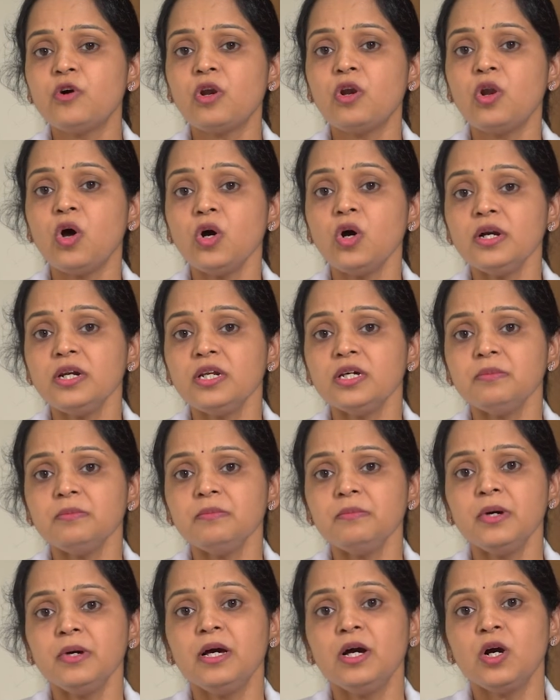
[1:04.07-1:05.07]

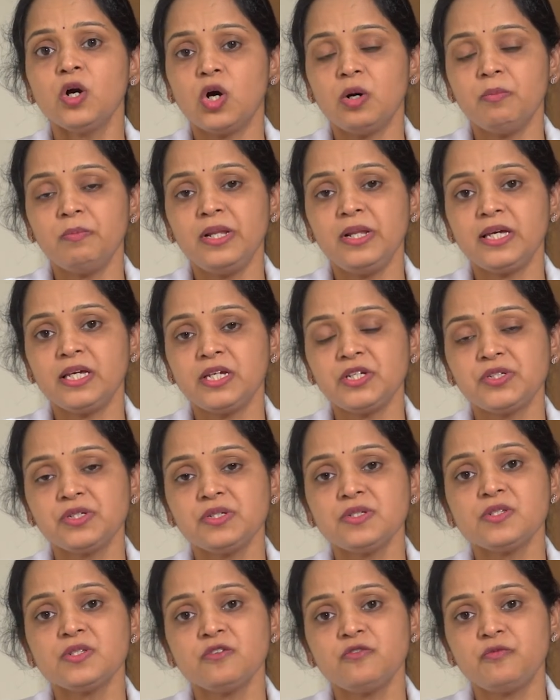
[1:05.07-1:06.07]
long-term
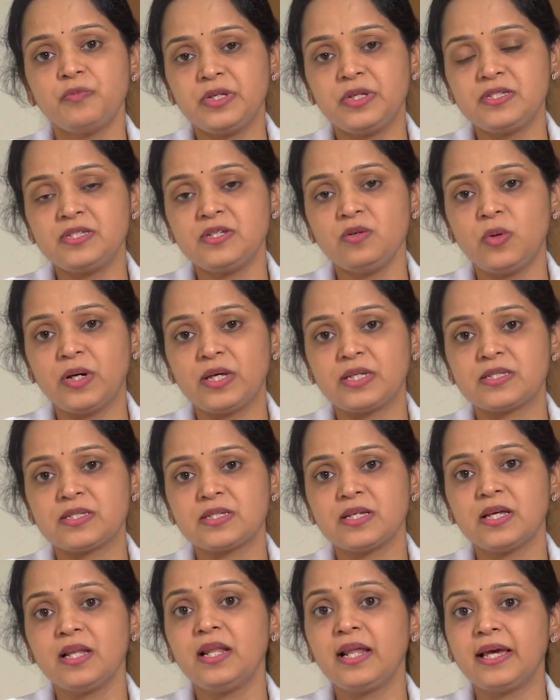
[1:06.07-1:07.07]
complications of PCOS
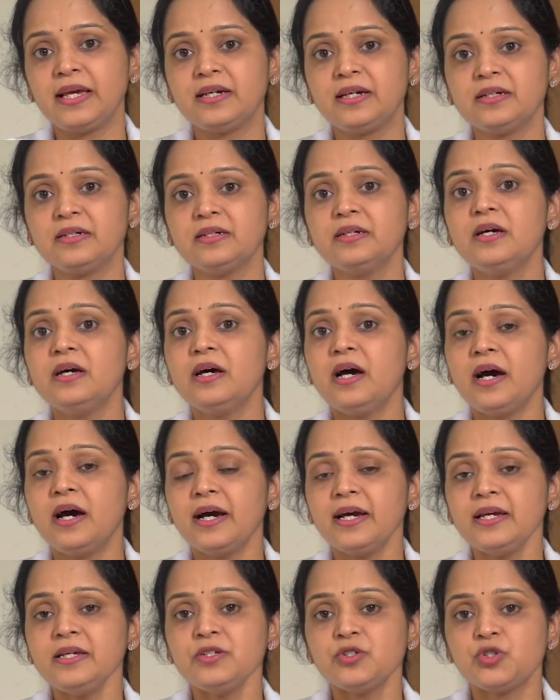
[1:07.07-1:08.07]
like
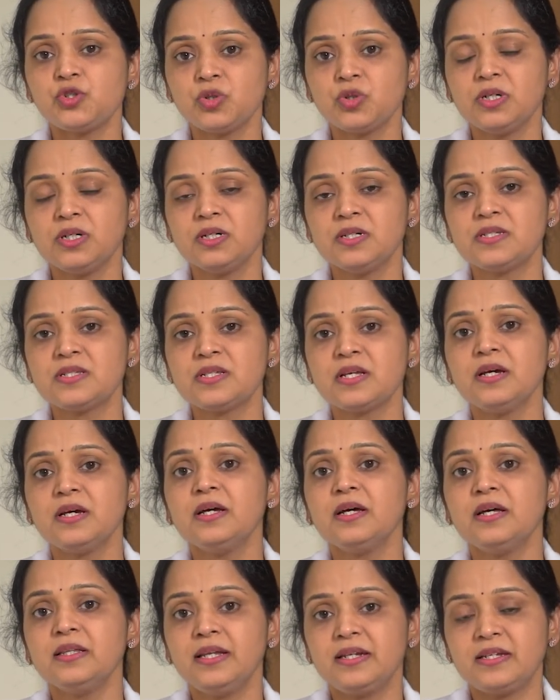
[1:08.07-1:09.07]
high sugars,
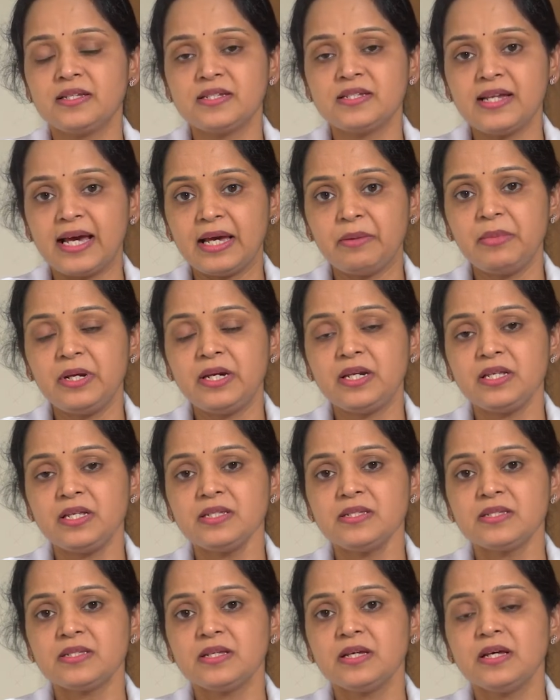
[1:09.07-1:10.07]
that is
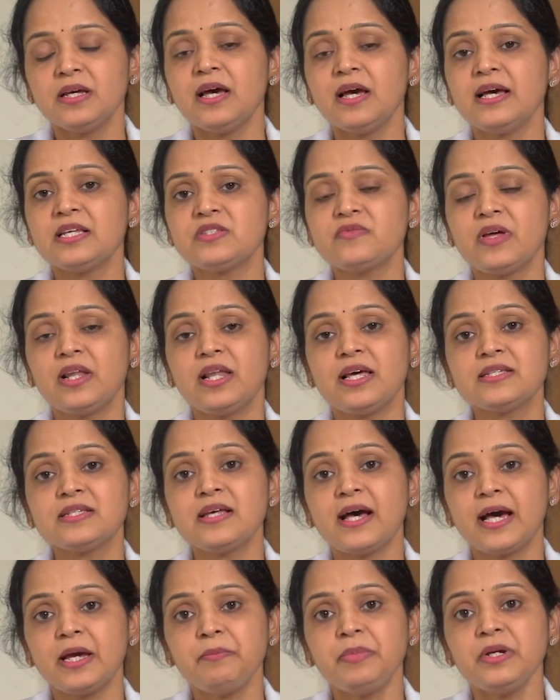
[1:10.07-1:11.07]
diabetes, as well as
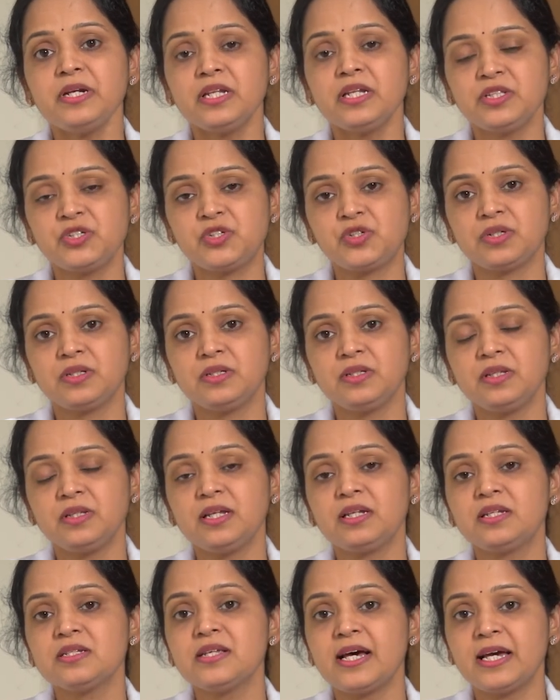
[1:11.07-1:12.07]
hypertension,
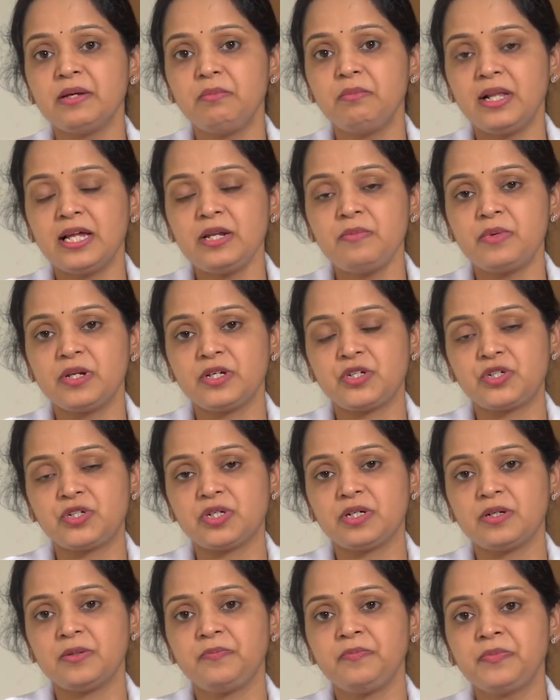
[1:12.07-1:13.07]
that is high blood
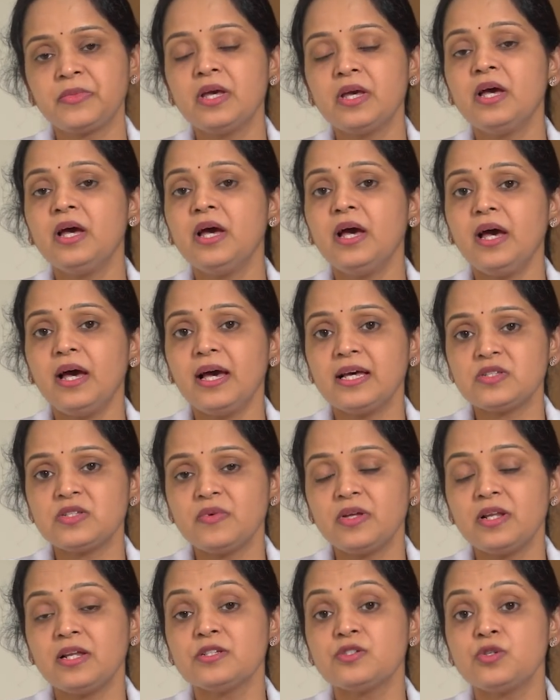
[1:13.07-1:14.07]
pressure, as
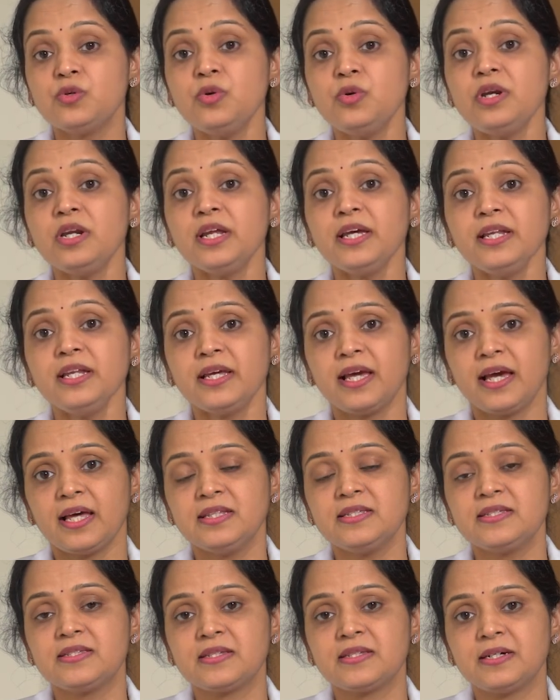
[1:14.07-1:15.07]
well as uterine
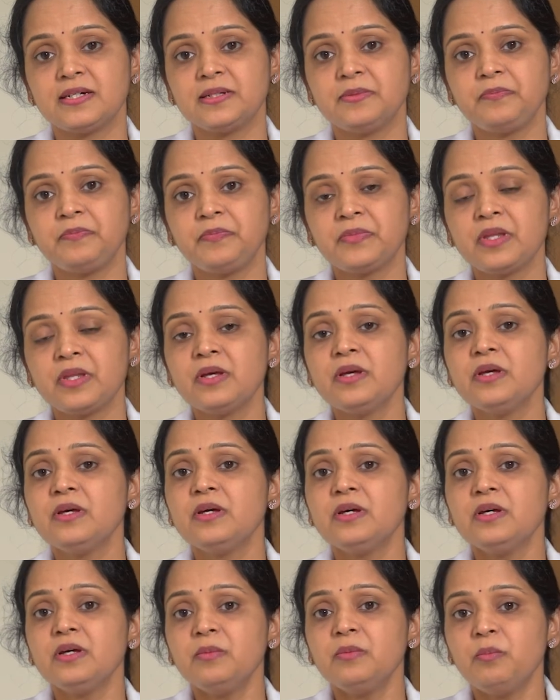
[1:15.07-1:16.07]
cancer,
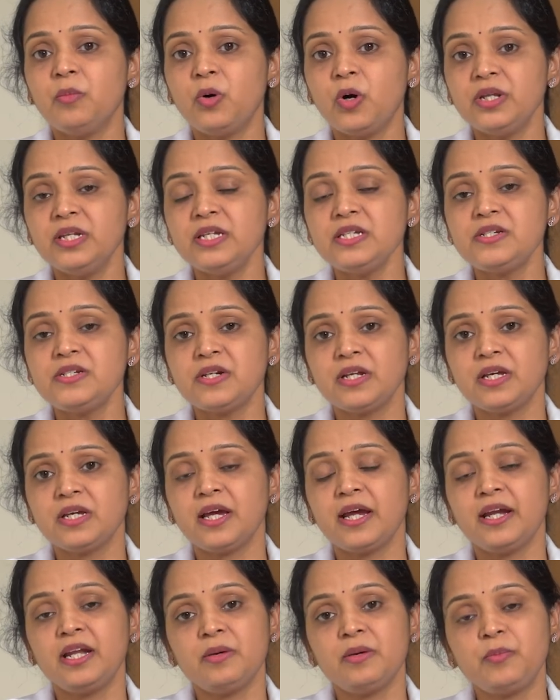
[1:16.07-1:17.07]
monitoring
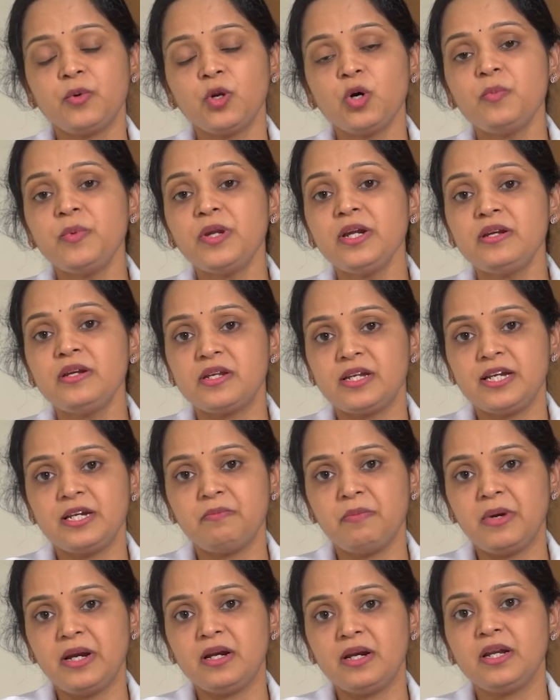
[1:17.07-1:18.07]
and appropriate
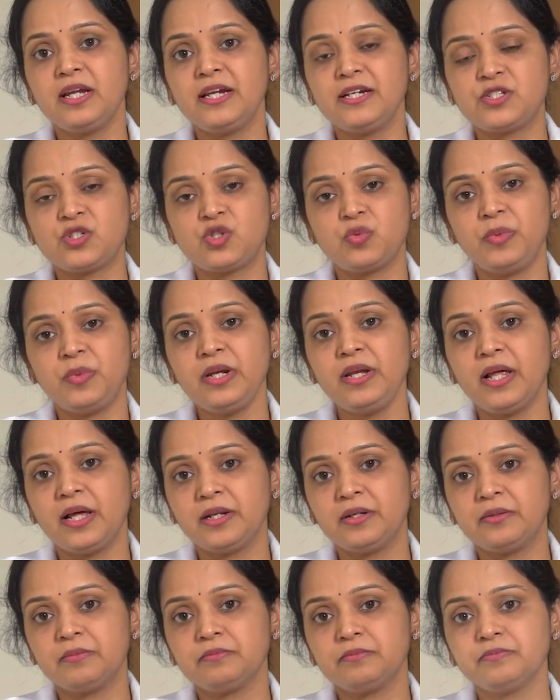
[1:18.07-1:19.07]
treatment needs to be done.